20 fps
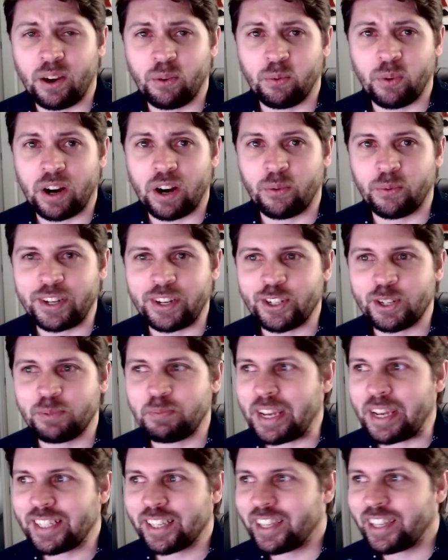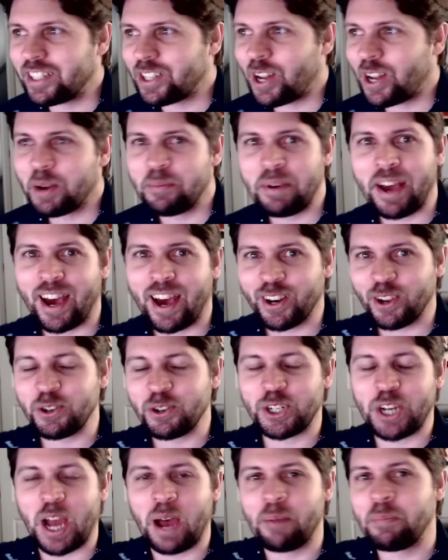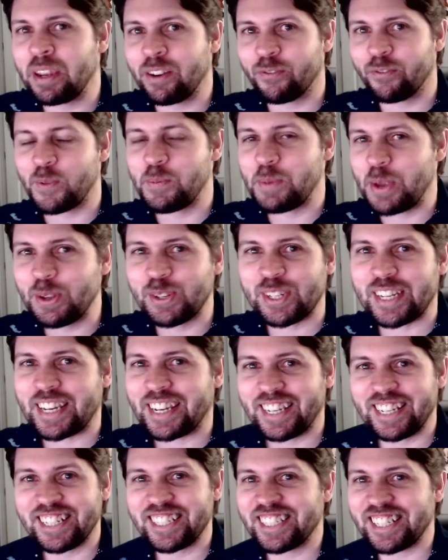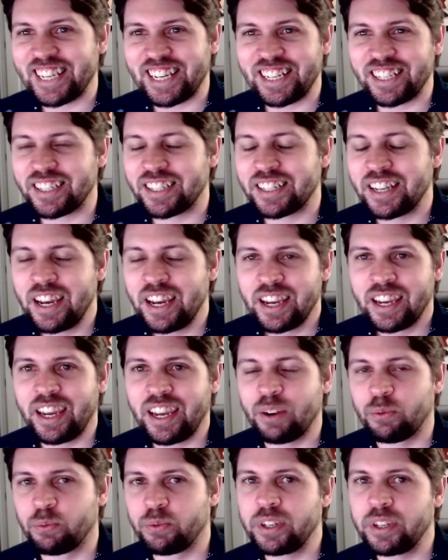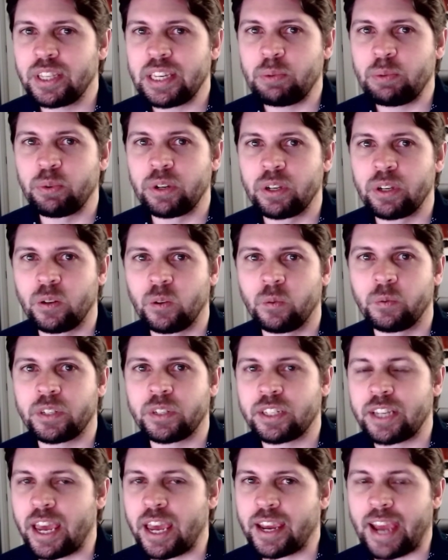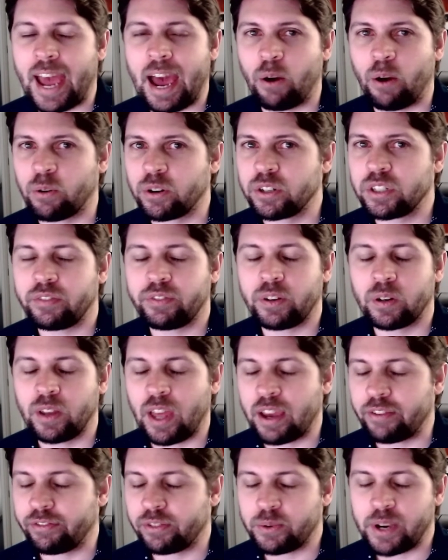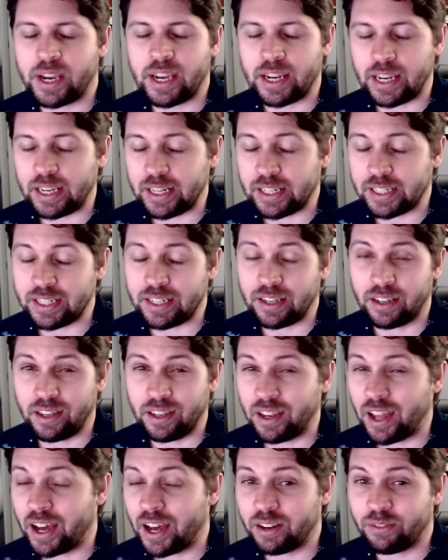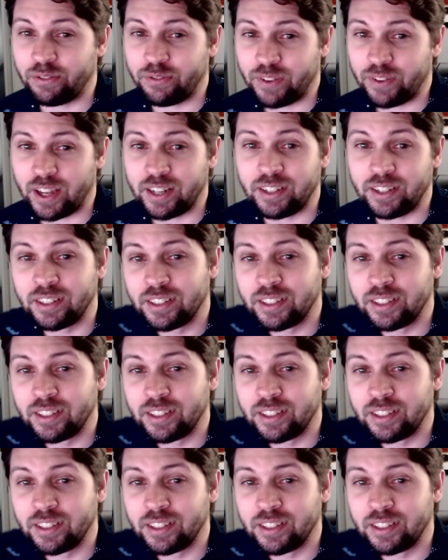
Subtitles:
where we just basically talk about how to go shopping for music. It really will take hours of your life away. It's a lot of fun.